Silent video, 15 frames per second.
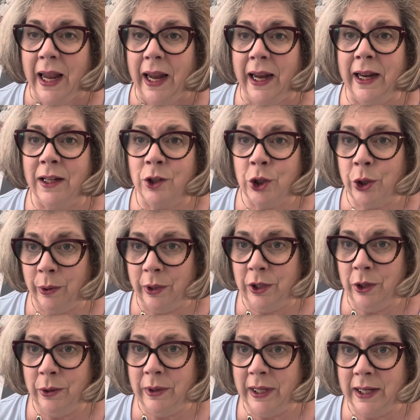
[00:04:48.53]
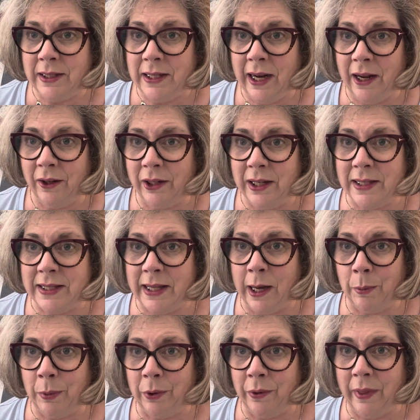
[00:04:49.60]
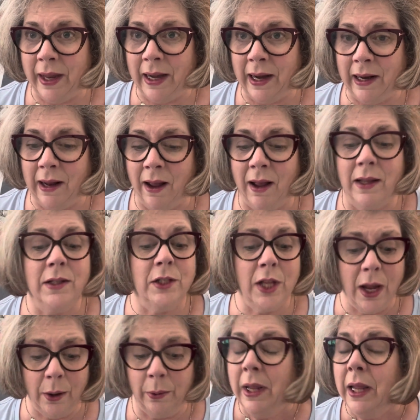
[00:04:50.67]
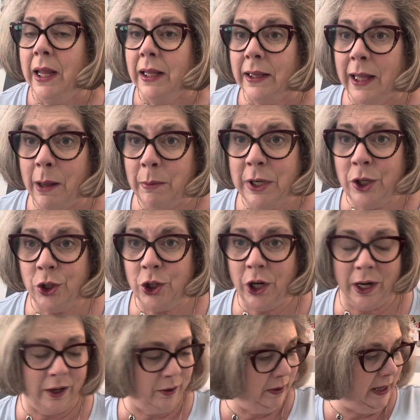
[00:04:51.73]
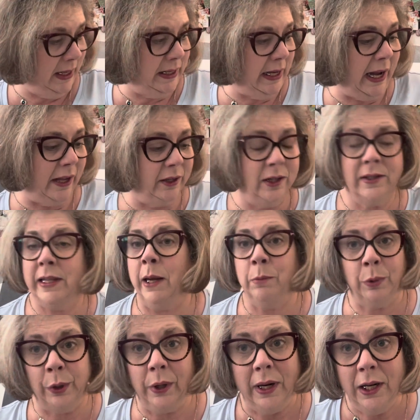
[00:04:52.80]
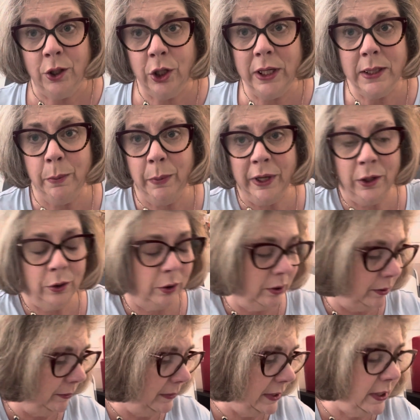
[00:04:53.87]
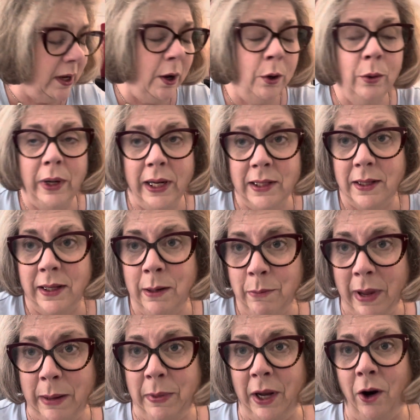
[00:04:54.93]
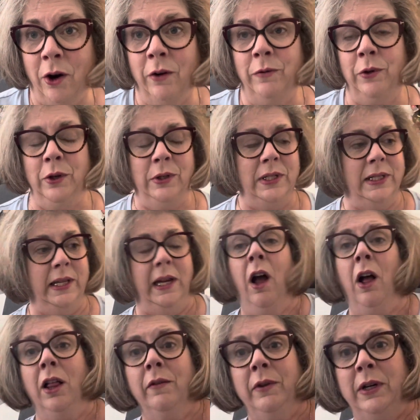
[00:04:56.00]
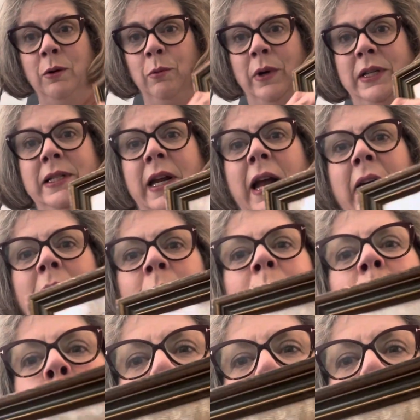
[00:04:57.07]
and showing you the Italian sampler that I got. So let me share the Italian sampler. She's a big girl, so it may be hard for you to see all of it at one time.